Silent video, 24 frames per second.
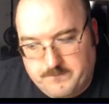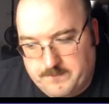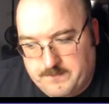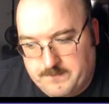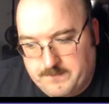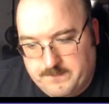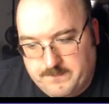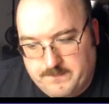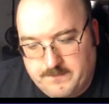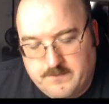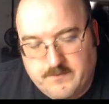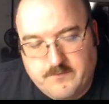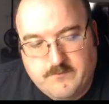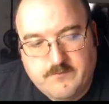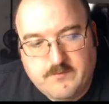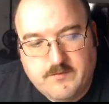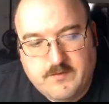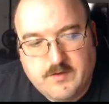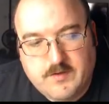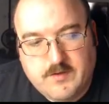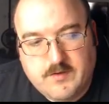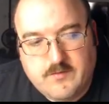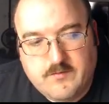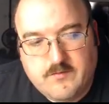Isn't
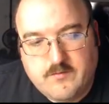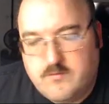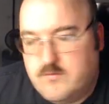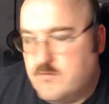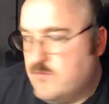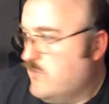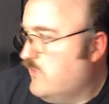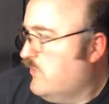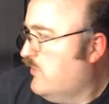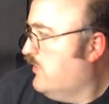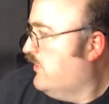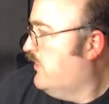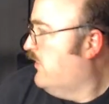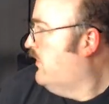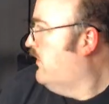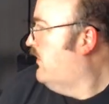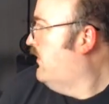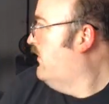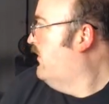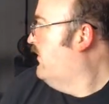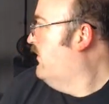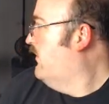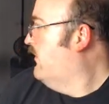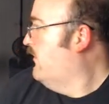it?
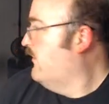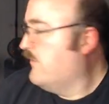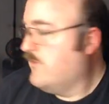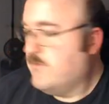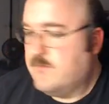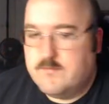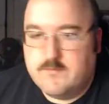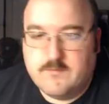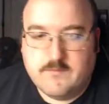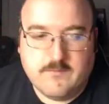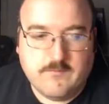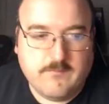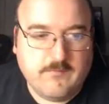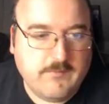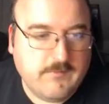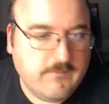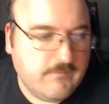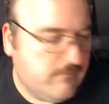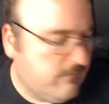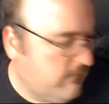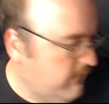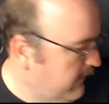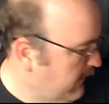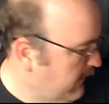Let's see